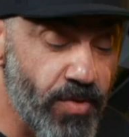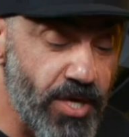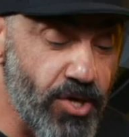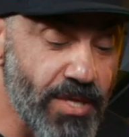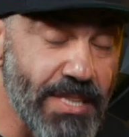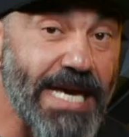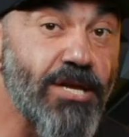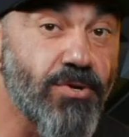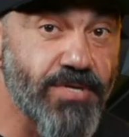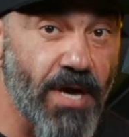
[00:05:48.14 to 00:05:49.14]
that you can
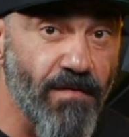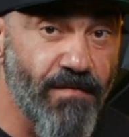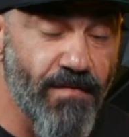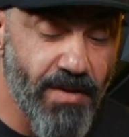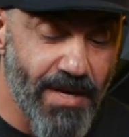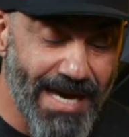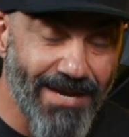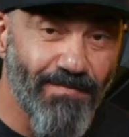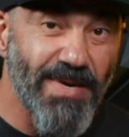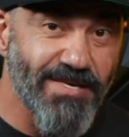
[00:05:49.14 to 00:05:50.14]
lead yourself
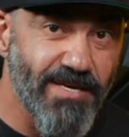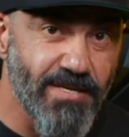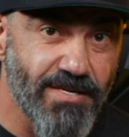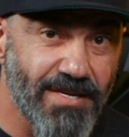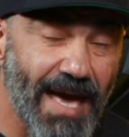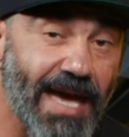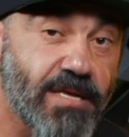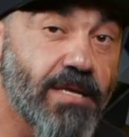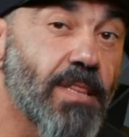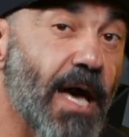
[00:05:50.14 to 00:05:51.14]
in business
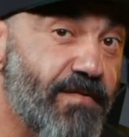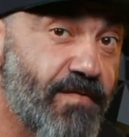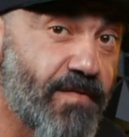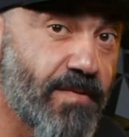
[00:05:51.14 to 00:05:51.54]
and in life.